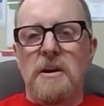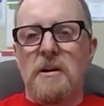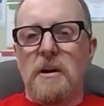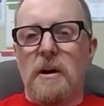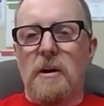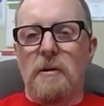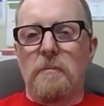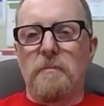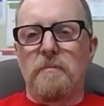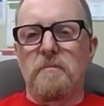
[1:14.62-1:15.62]

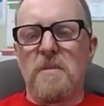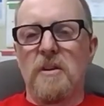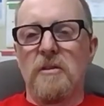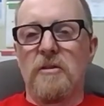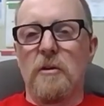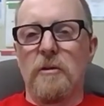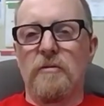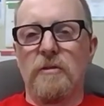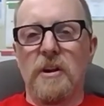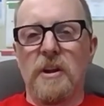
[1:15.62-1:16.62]
Um, so
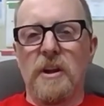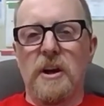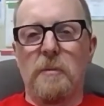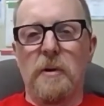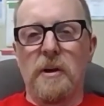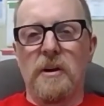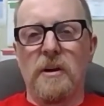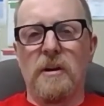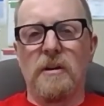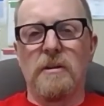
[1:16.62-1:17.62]
it's really helping
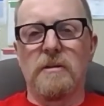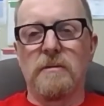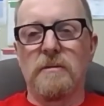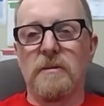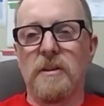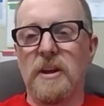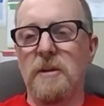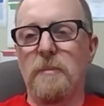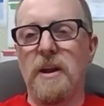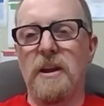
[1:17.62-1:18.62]
uh, to
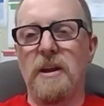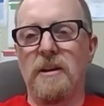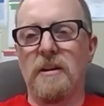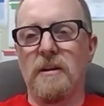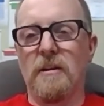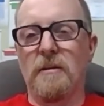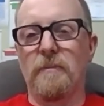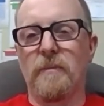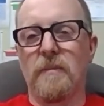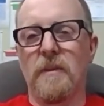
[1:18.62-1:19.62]
keep any uh,
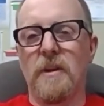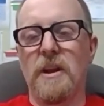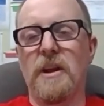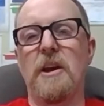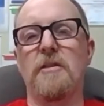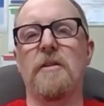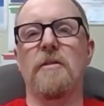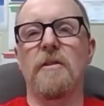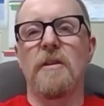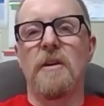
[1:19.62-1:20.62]
any
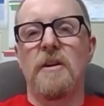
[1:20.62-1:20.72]
cases.